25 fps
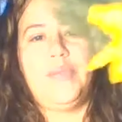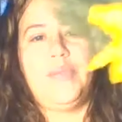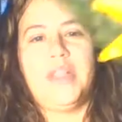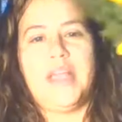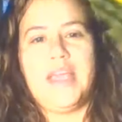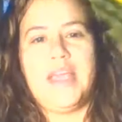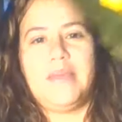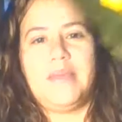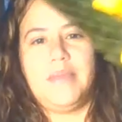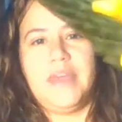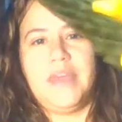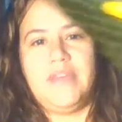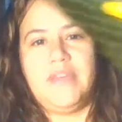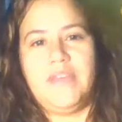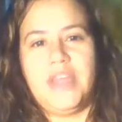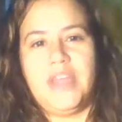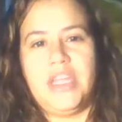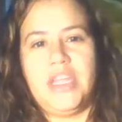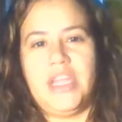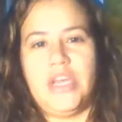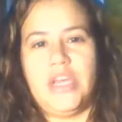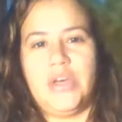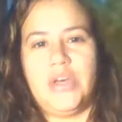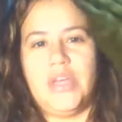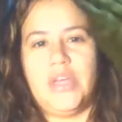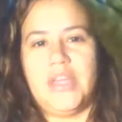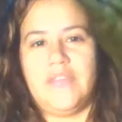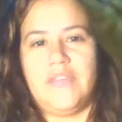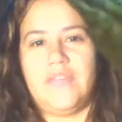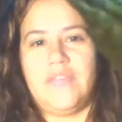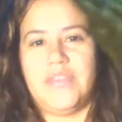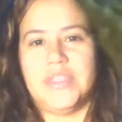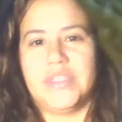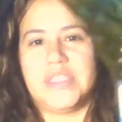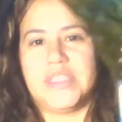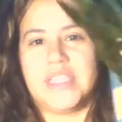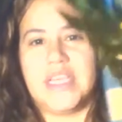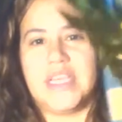you liked my video. If
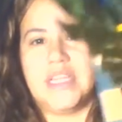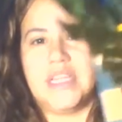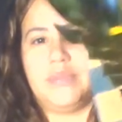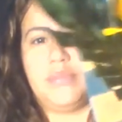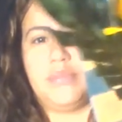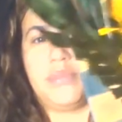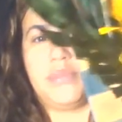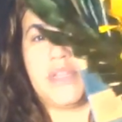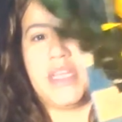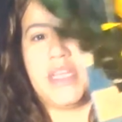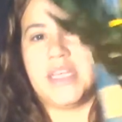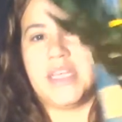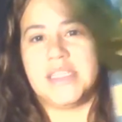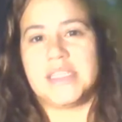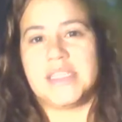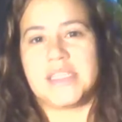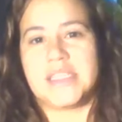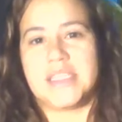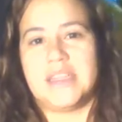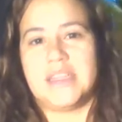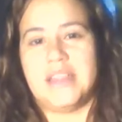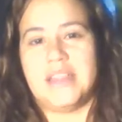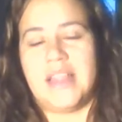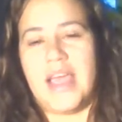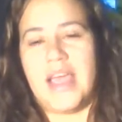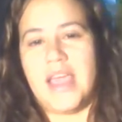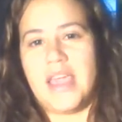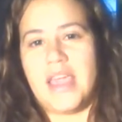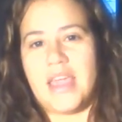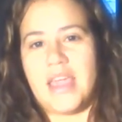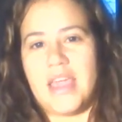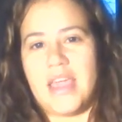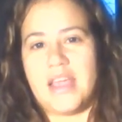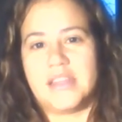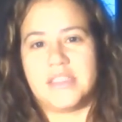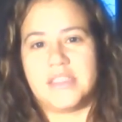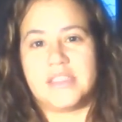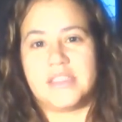you did, please like
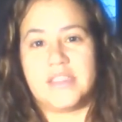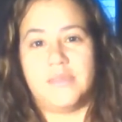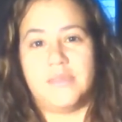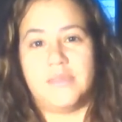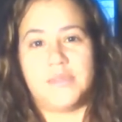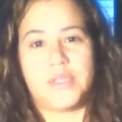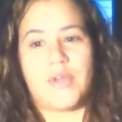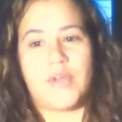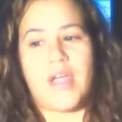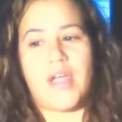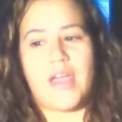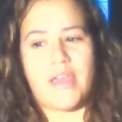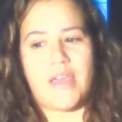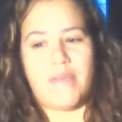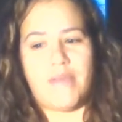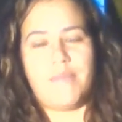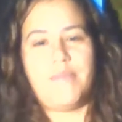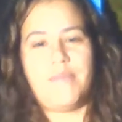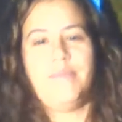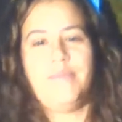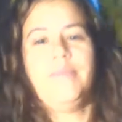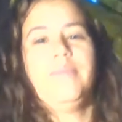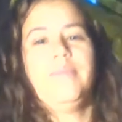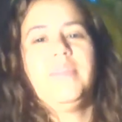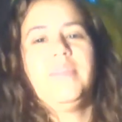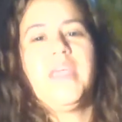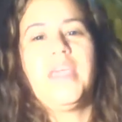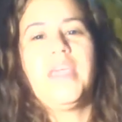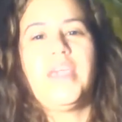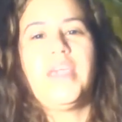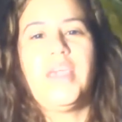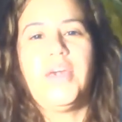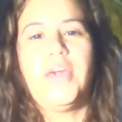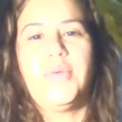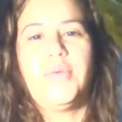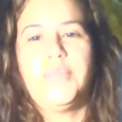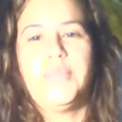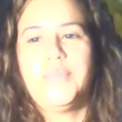and subscribe. Thank you.